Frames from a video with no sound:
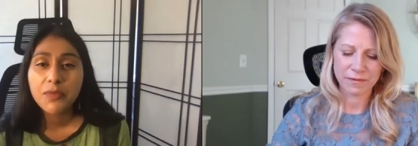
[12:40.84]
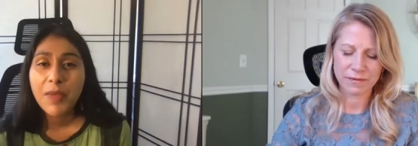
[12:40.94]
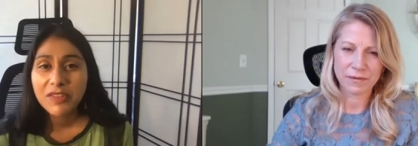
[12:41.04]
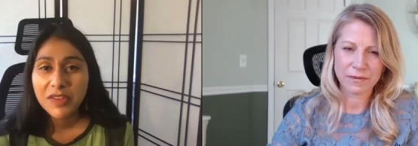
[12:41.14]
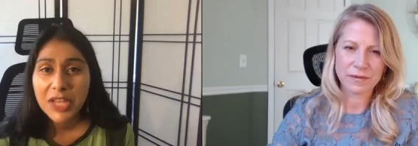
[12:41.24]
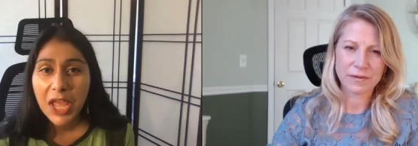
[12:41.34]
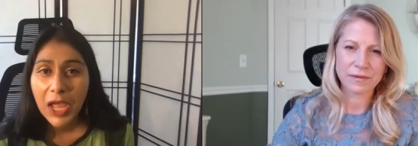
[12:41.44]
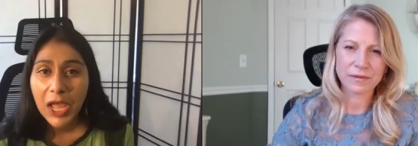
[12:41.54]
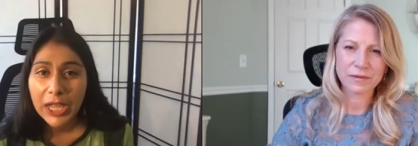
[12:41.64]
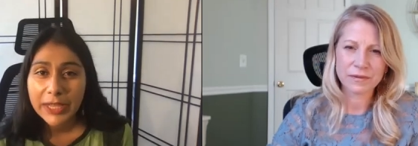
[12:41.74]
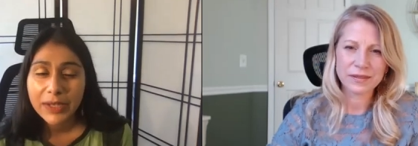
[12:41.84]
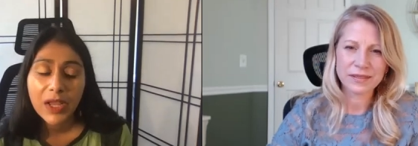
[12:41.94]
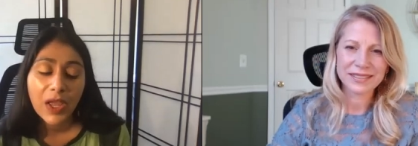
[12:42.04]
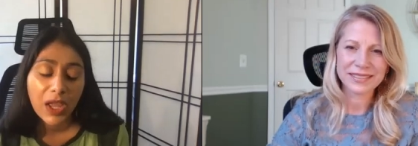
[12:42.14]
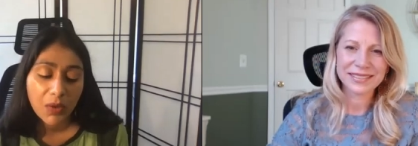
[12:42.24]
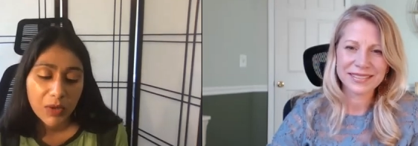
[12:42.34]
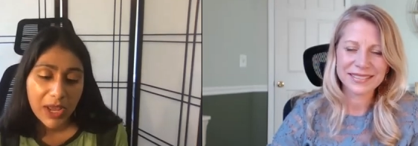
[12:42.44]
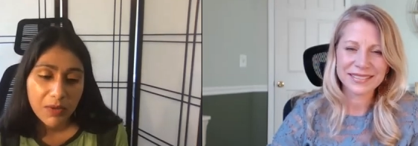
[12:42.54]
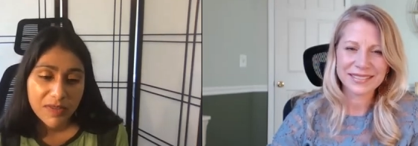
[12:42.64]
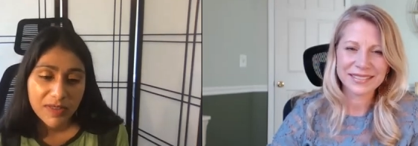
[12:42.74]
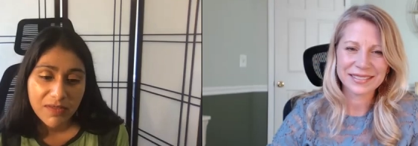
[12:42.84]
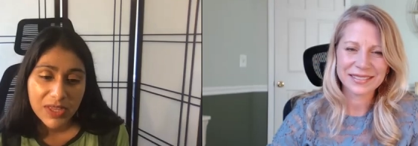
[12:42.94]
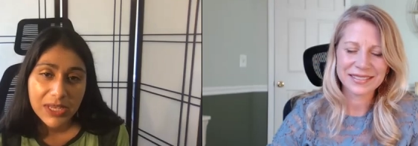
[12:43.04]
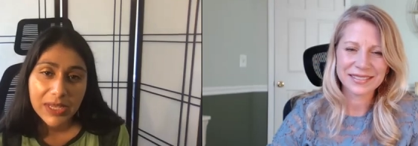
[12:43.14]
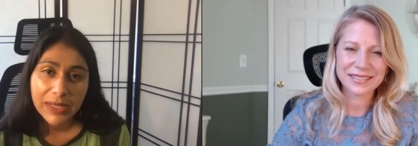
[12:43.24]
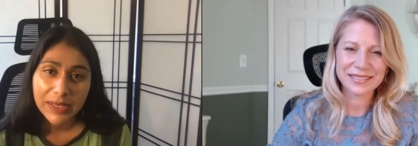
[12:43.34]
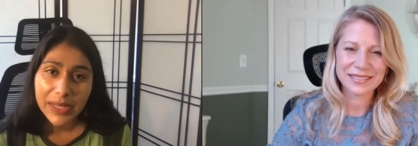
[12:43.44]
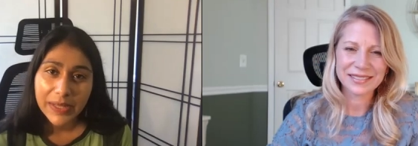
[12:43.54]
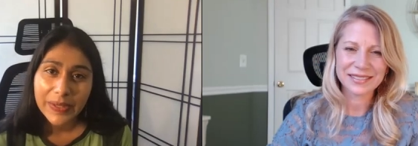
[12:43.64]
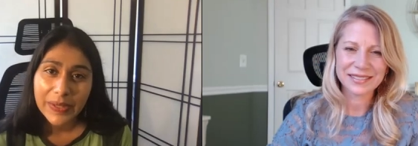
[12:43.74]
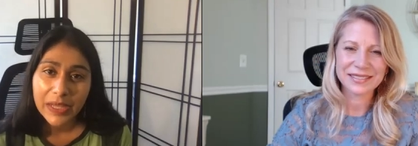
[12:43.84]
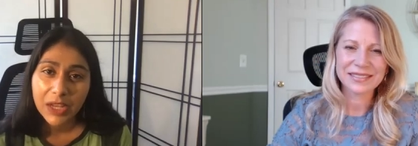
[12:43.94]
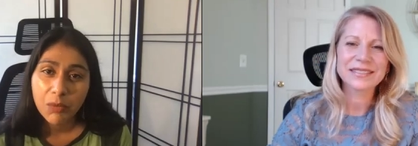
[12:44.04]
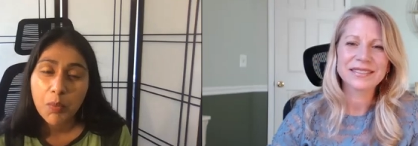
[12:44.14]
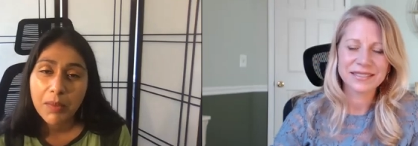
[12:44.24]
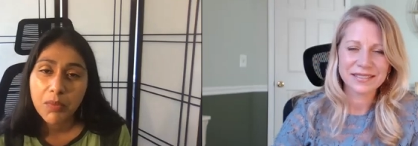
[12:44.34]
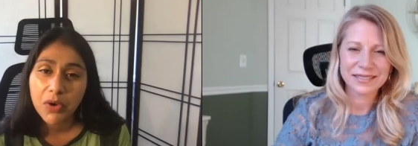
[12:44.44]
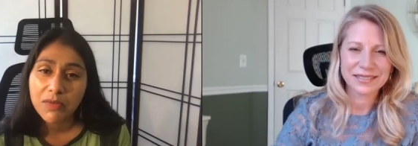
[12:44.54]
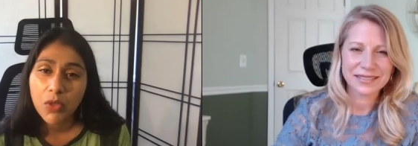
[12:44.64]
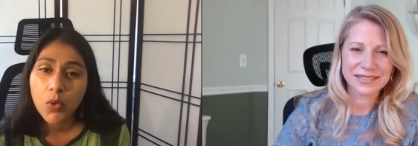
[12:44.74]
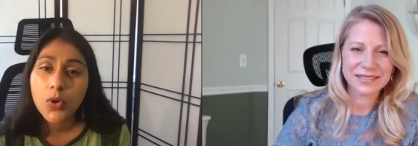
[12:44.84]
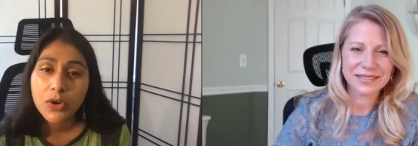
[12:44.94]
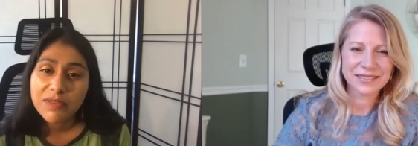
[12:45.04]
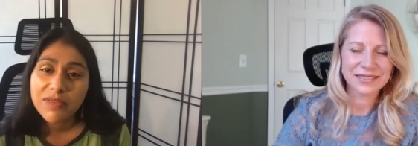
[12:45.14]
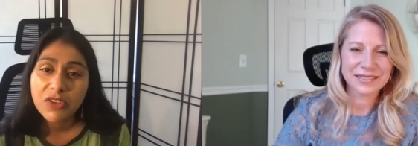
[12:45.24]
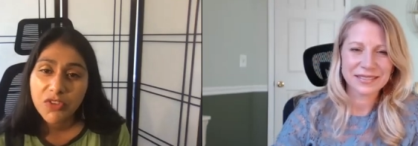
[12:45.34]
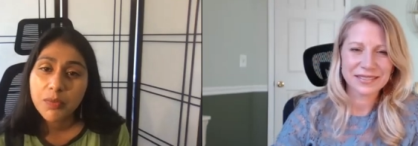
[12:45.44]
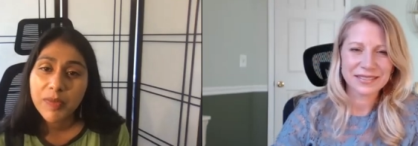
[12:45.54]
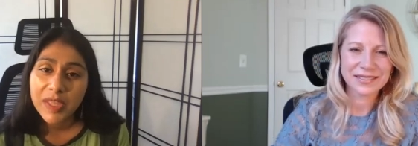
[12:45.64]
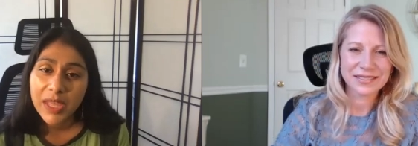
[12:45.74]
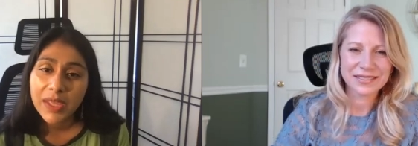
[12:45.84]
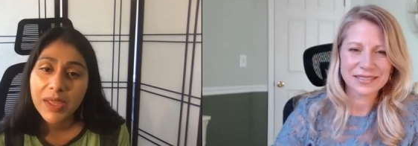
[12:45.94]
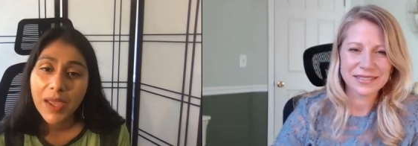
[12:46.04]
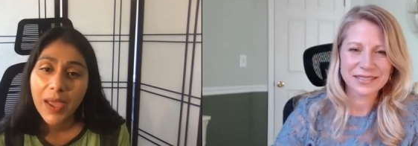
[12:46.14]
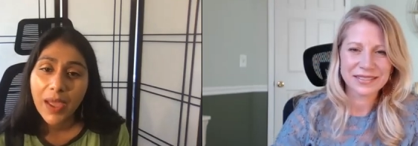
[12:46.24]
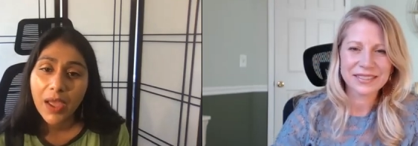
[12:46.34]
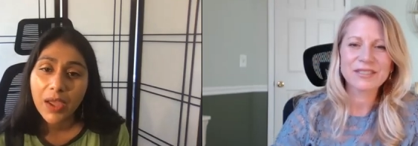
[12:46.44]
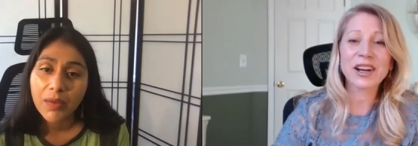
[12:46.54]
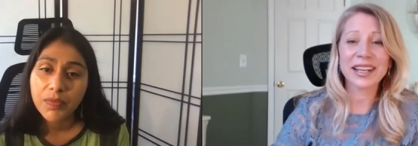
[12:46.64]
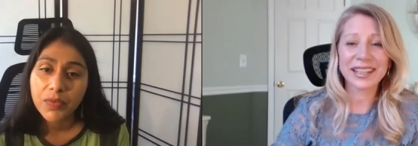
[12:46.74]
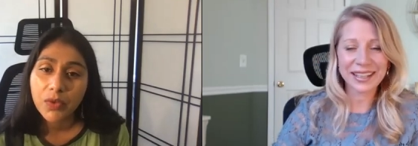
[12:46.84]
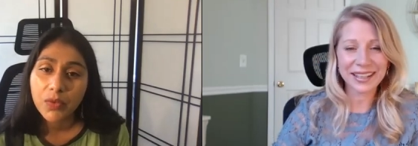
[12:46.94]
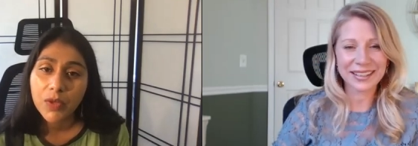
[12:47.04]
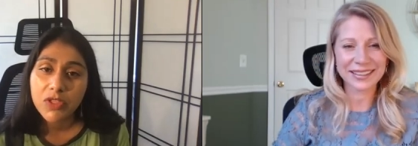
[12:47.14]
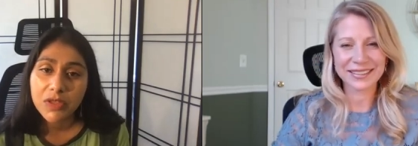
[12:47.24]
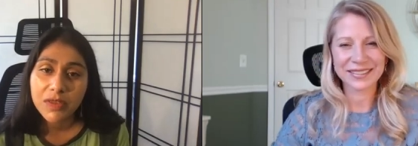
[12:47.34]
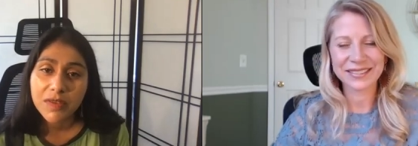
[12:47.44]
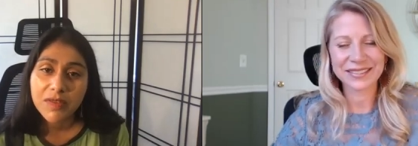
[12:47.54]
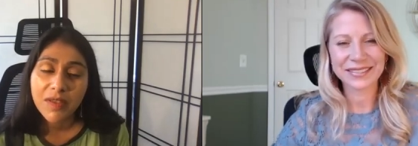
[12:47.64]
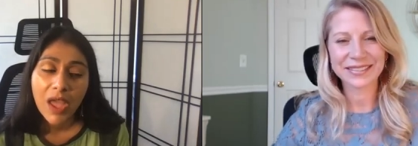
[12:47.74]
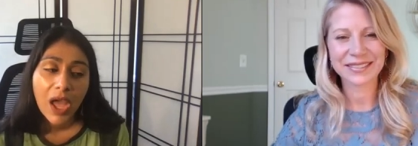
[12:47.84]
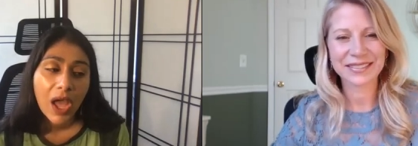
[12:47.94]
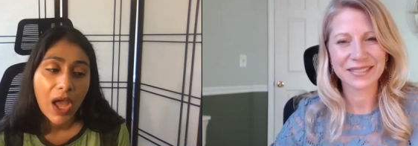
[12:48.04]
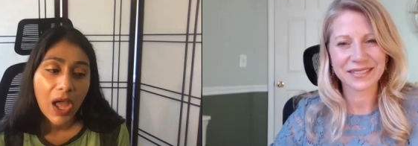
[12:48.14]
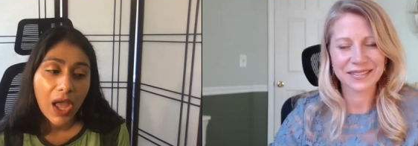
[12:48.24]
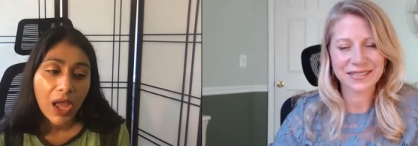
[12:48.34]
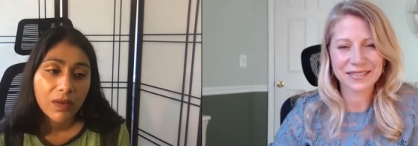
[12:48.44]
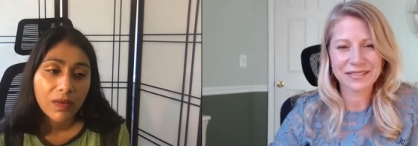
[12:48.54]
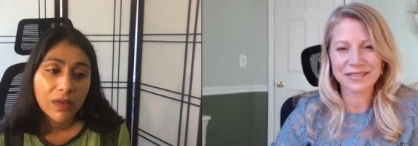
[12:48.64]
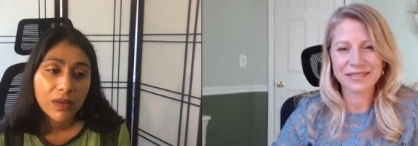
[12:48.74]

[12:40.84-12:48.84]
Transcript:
Speaker 1: met Thich Nhat Hanh when I was living in India, and I'm a member of the Order of Interbeing, which is a